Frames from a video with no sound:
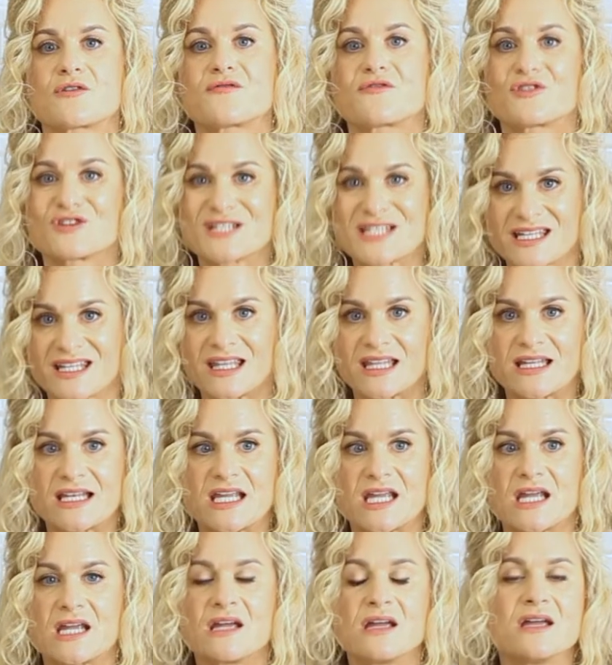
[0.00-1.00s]

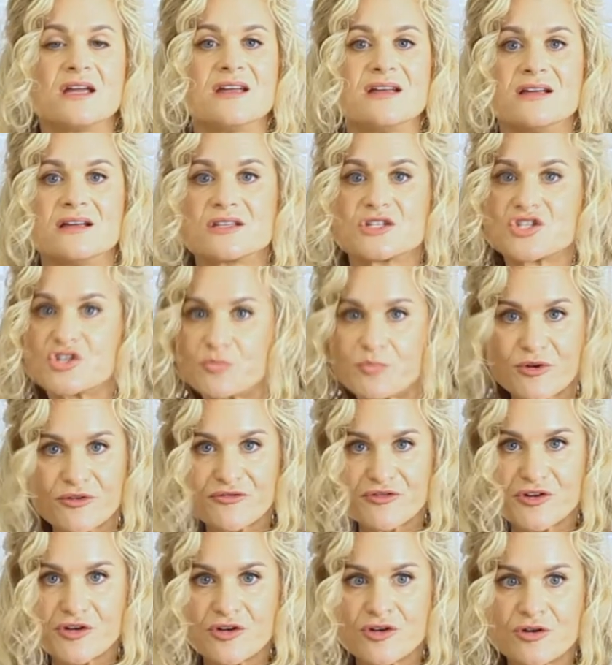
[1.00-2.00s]
fertility
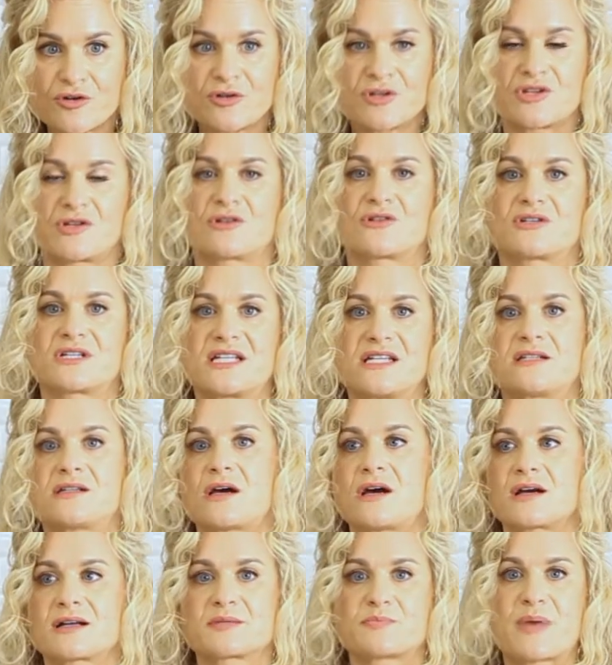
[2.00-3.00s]
superfood, your
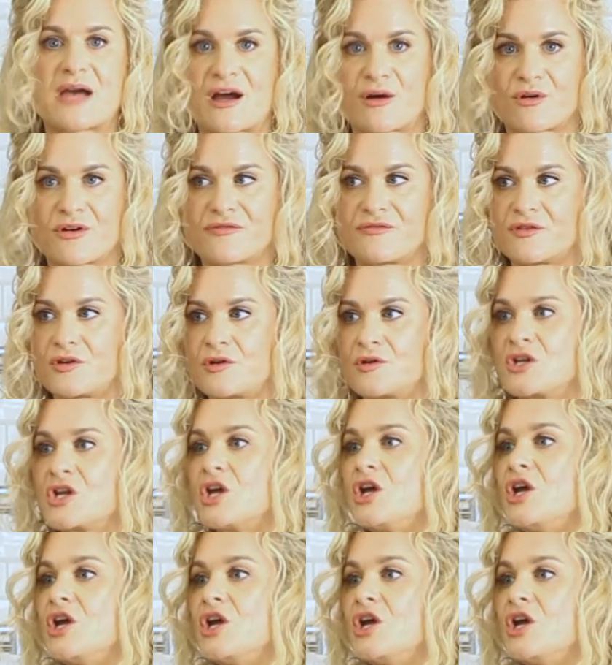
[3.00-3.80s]
detox power food,